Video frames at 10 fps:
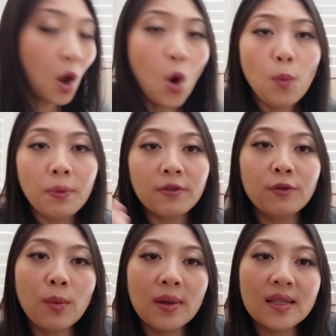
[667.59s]
Oh,
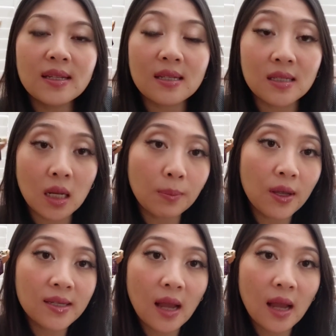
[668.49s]
performance is 10 plus